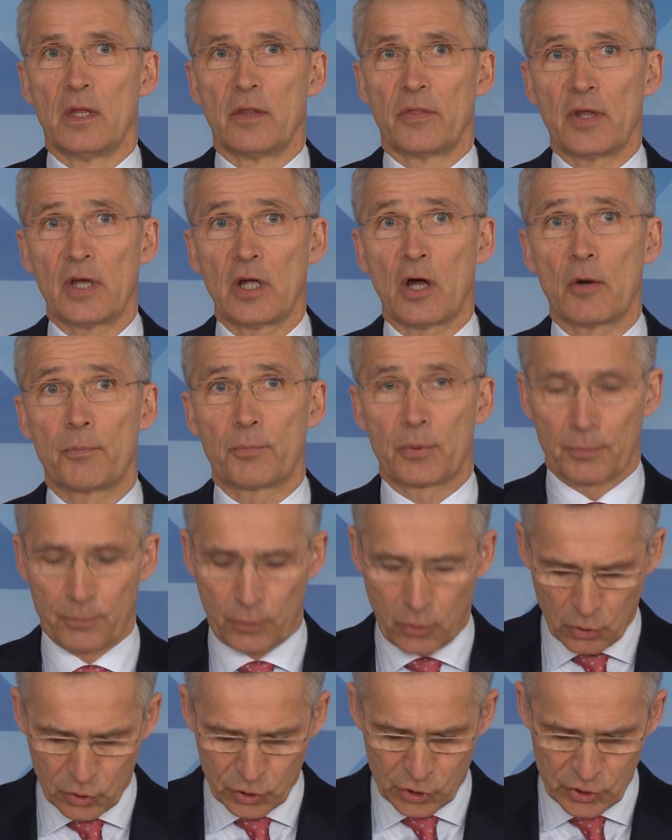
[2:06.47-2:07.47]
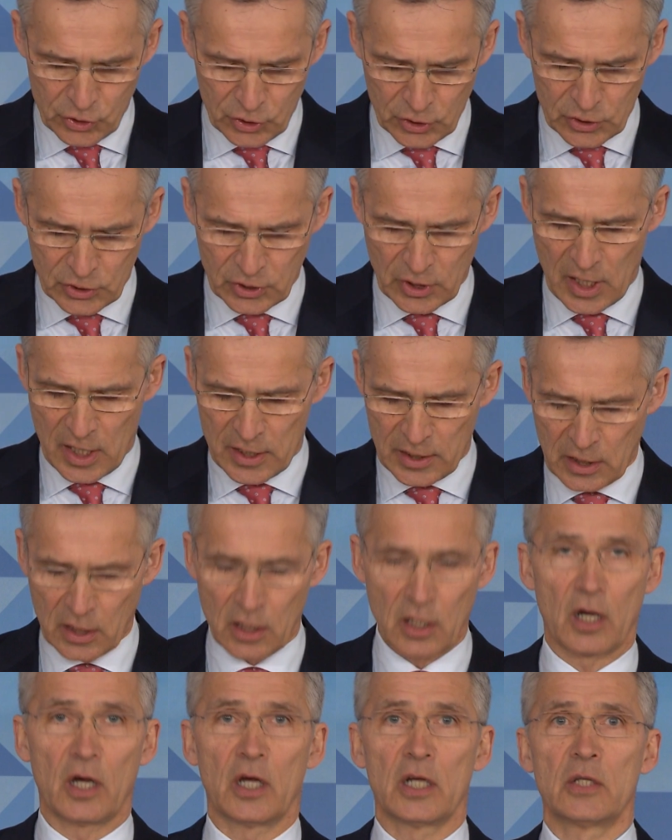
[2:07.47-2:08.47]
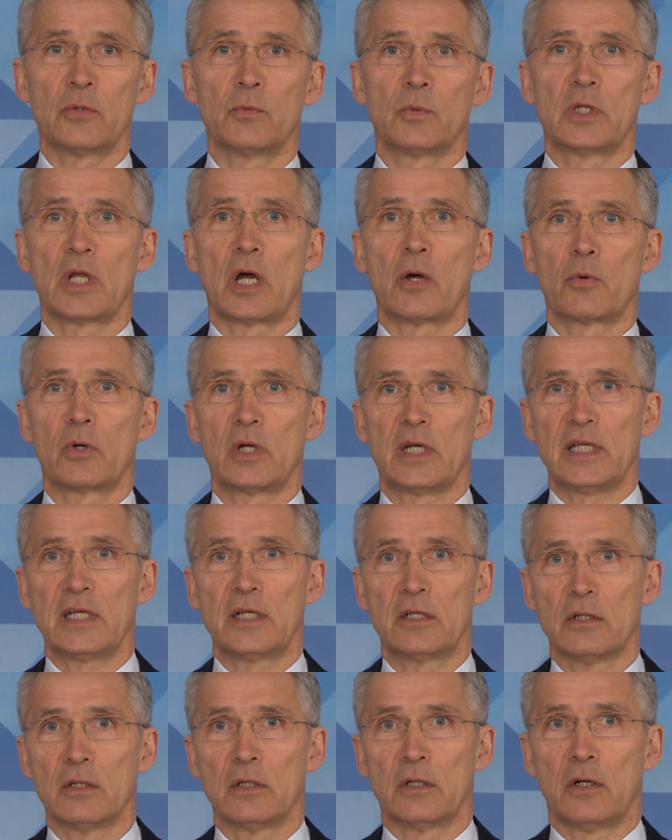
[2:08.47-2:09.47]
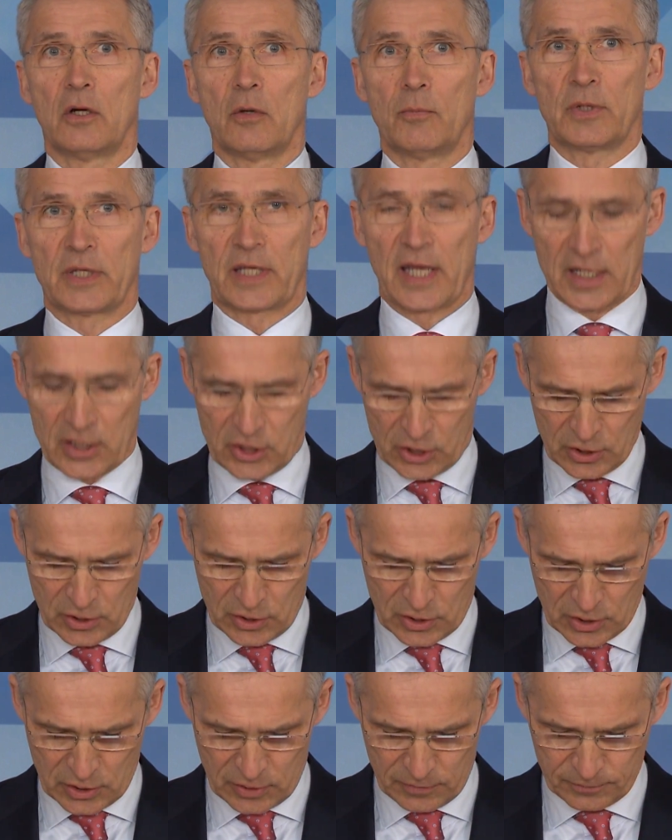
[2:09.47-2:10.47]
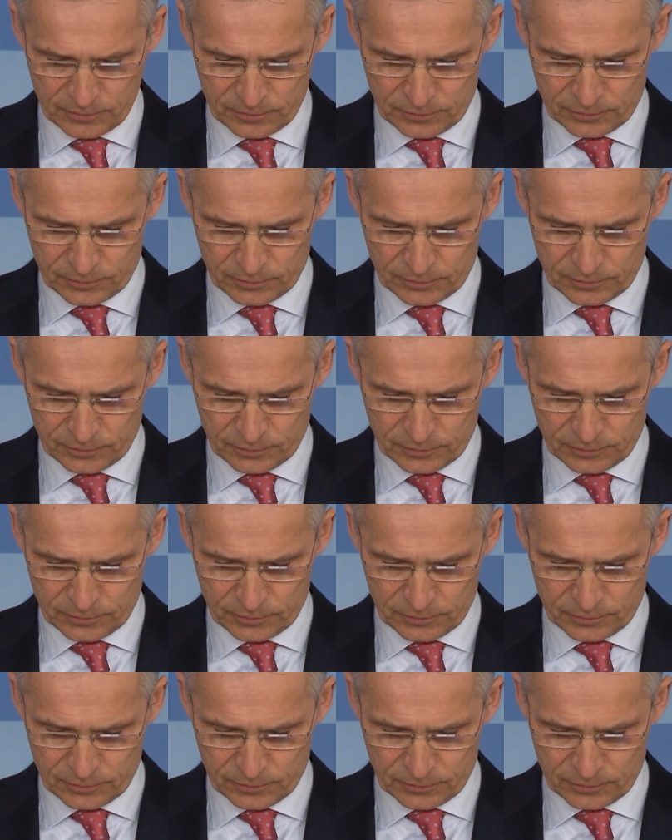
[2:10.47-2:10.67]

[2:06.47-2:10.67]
They are proportionate and in line with our legal obligations.